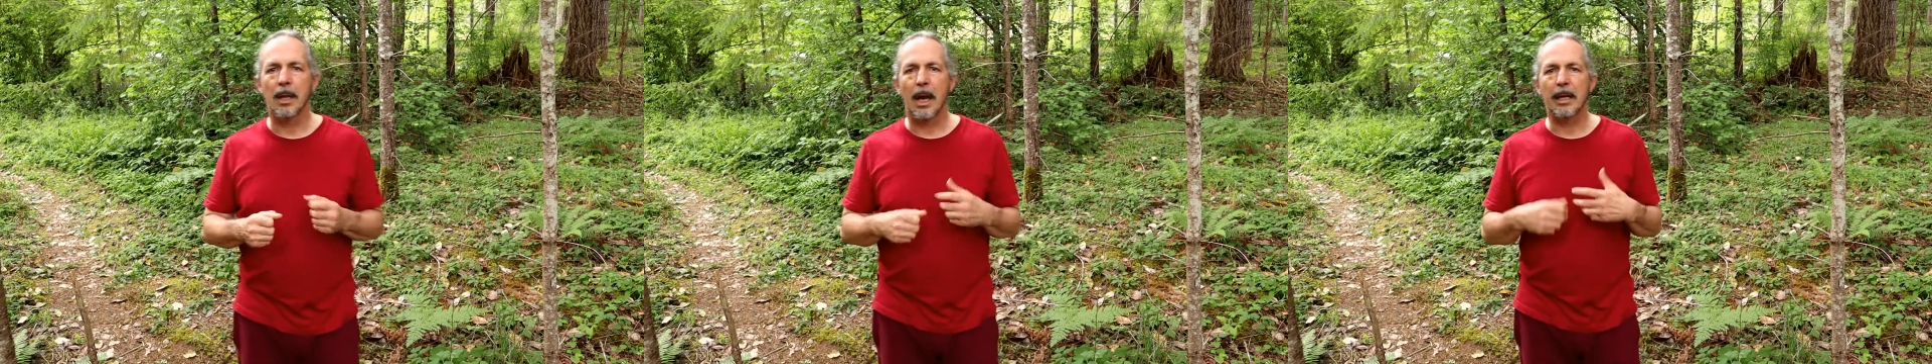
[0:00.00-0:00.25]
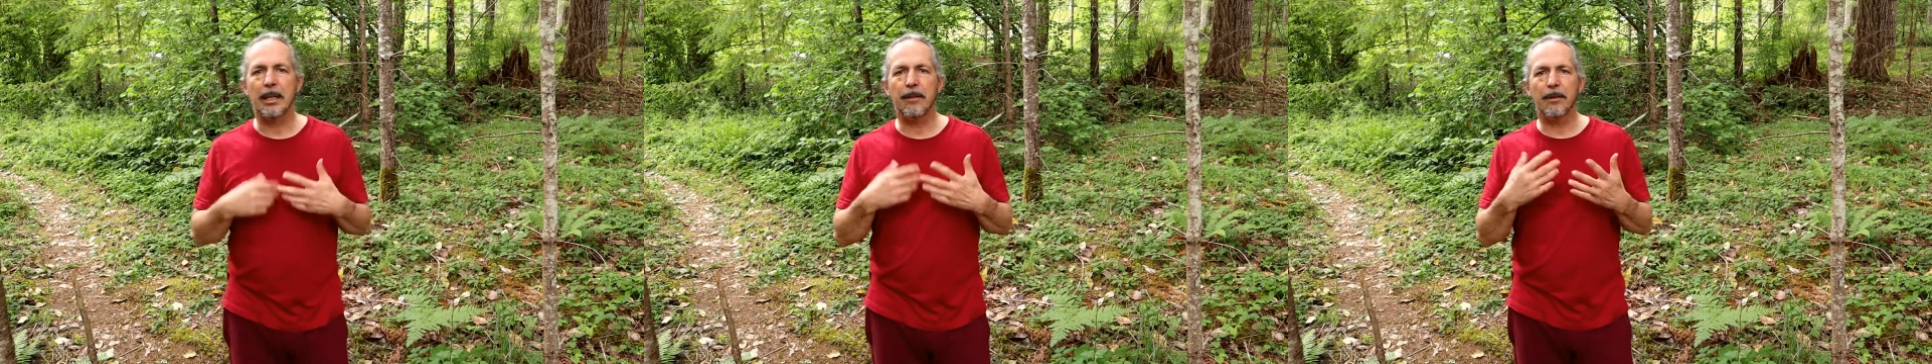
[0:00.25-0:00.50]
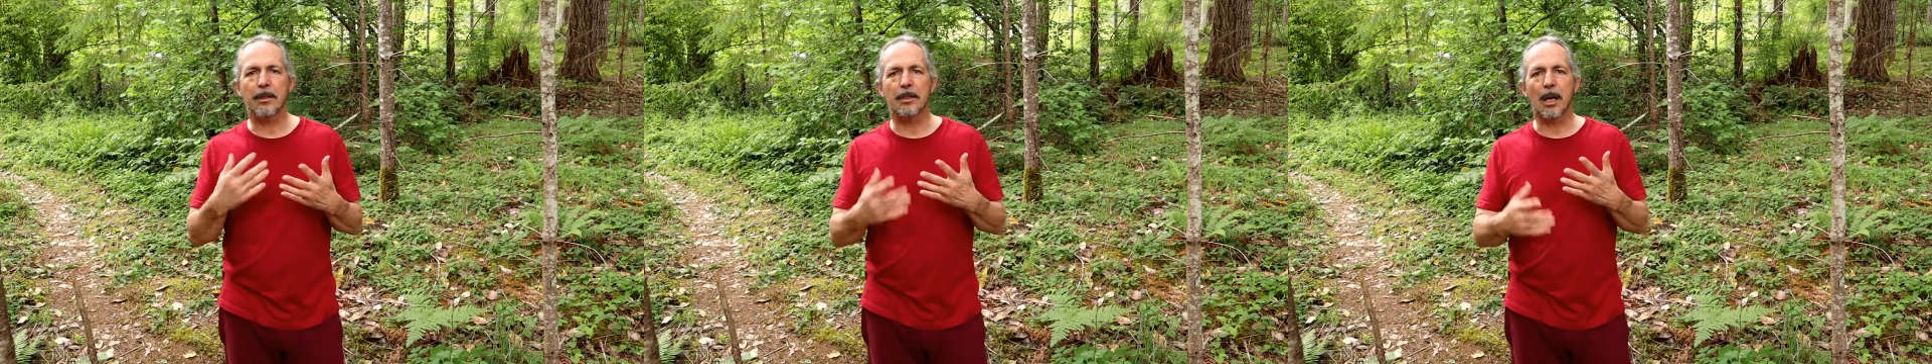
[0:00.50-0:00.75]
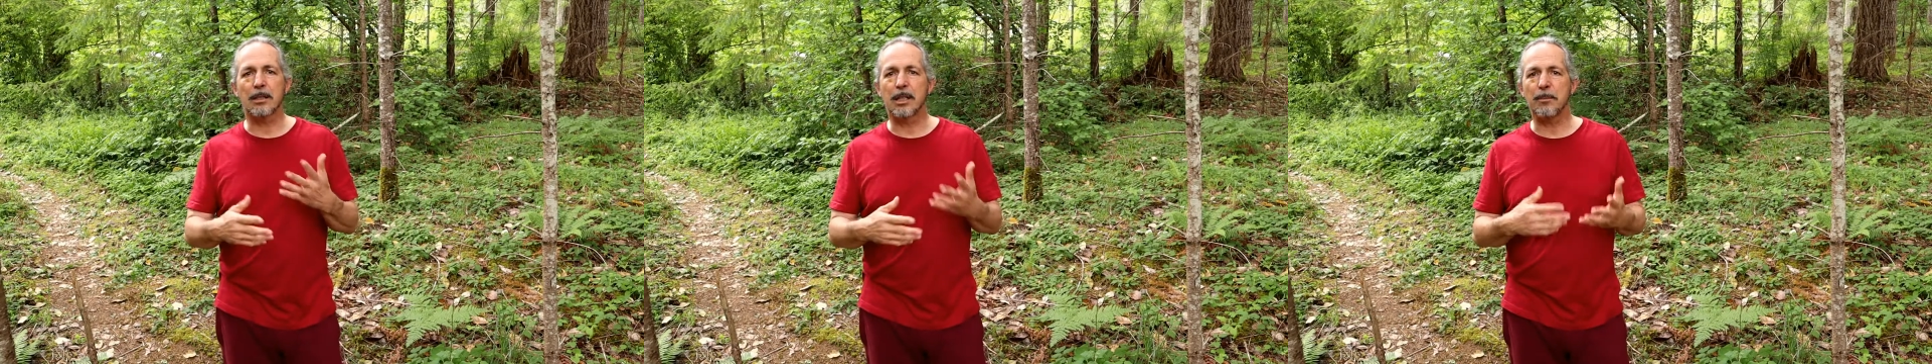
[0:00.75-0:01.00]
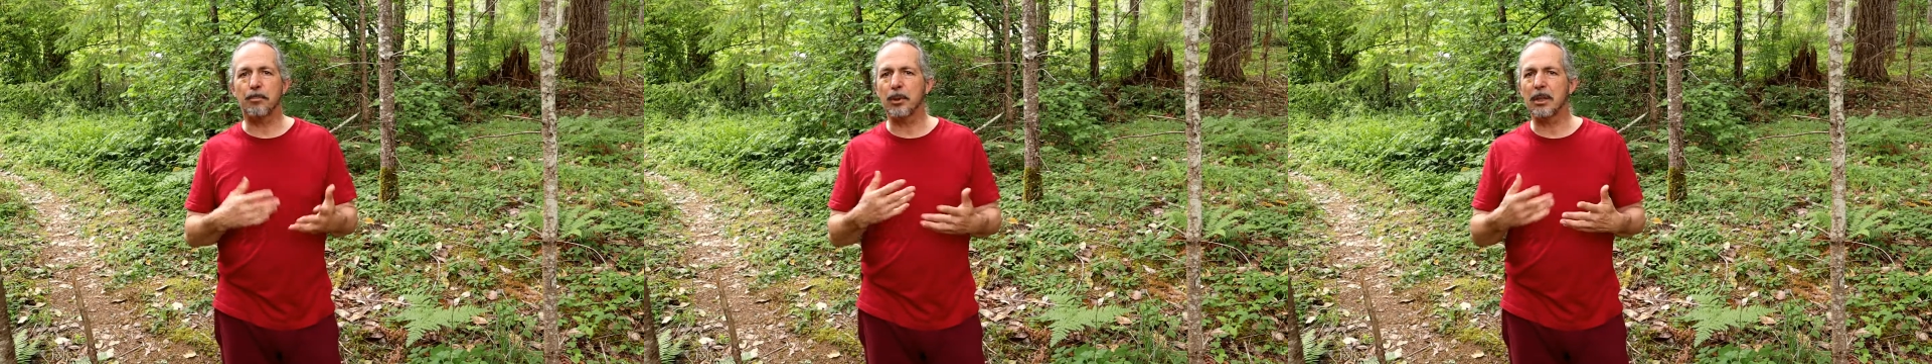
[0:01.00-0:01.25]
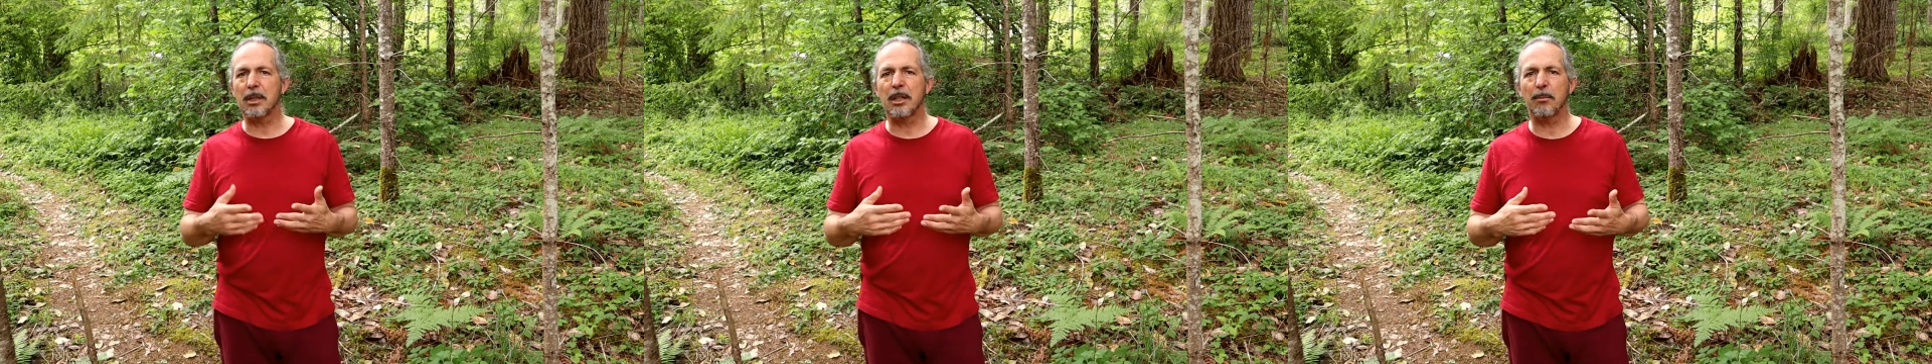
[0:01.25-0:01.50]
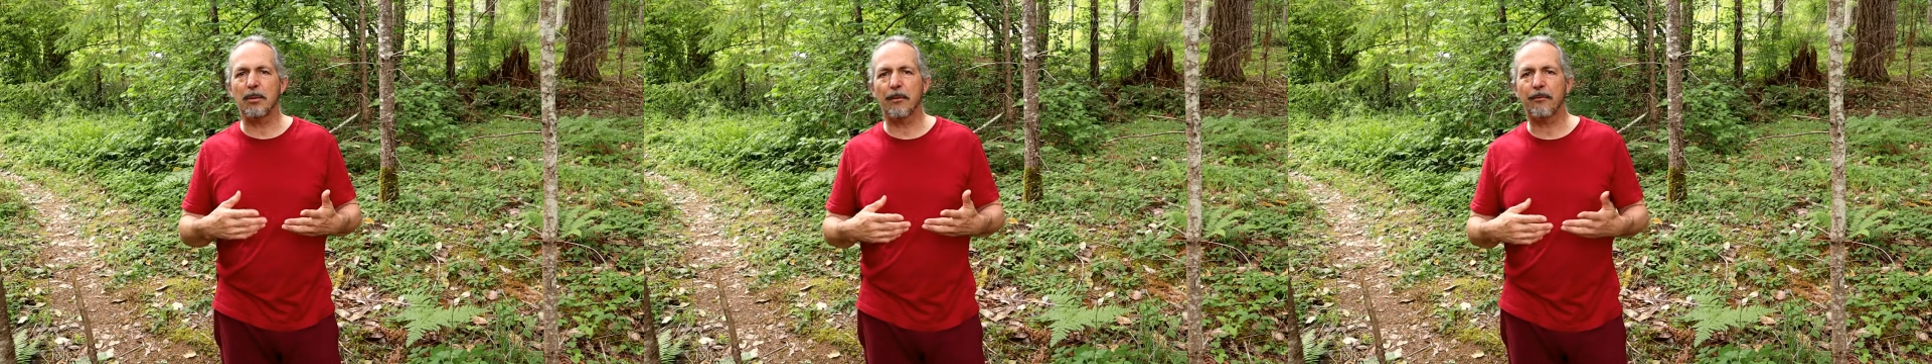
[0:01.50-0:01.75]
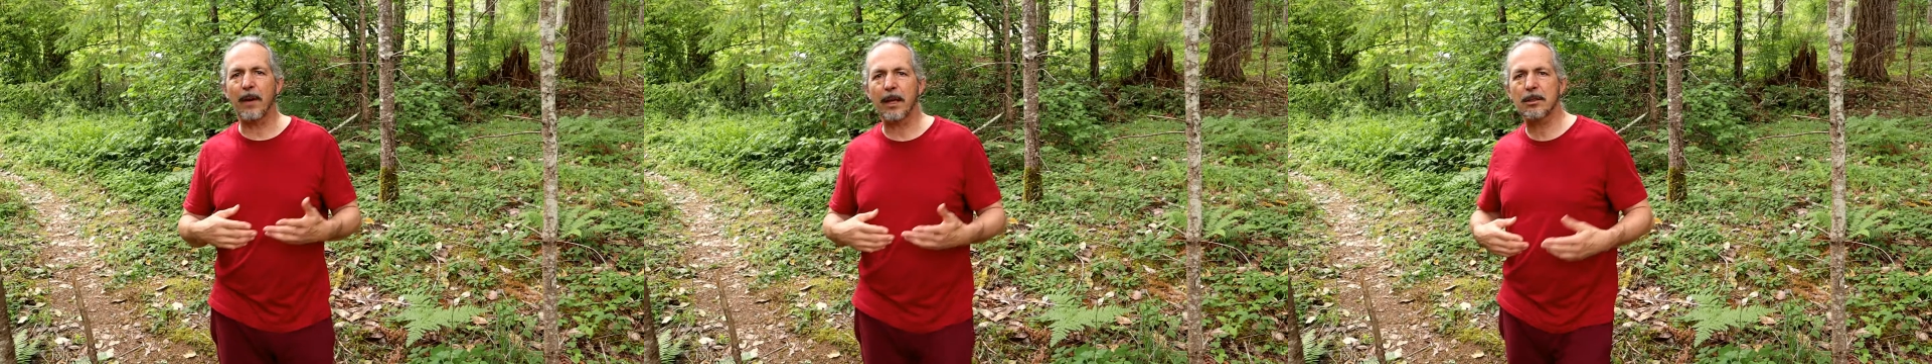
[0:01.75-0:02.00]
And even deep breathing even
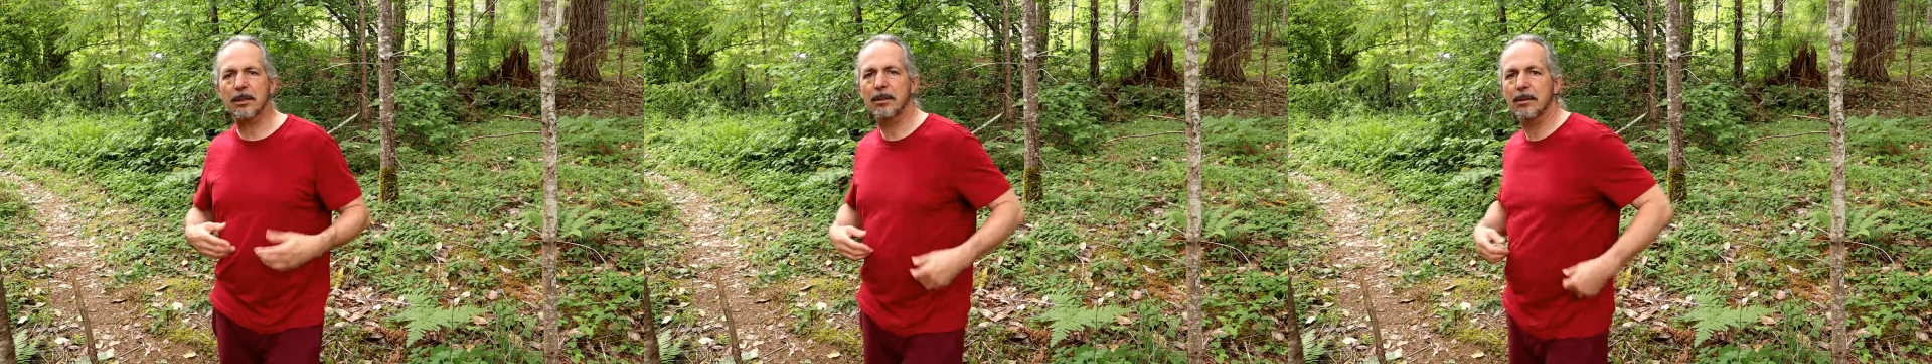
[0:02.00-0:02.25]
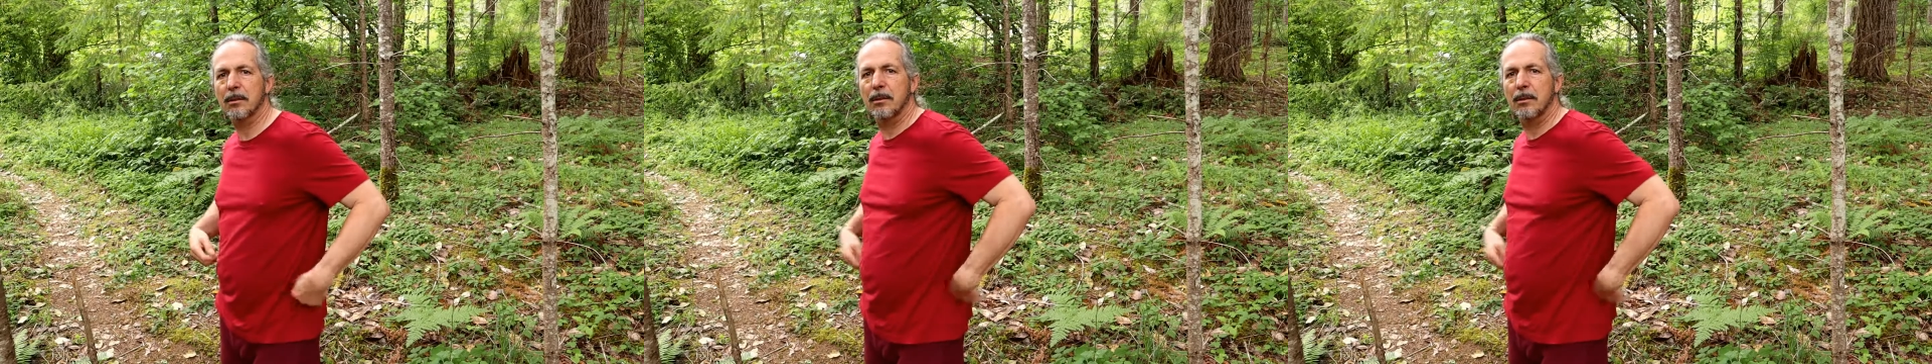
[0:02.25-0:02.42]
affects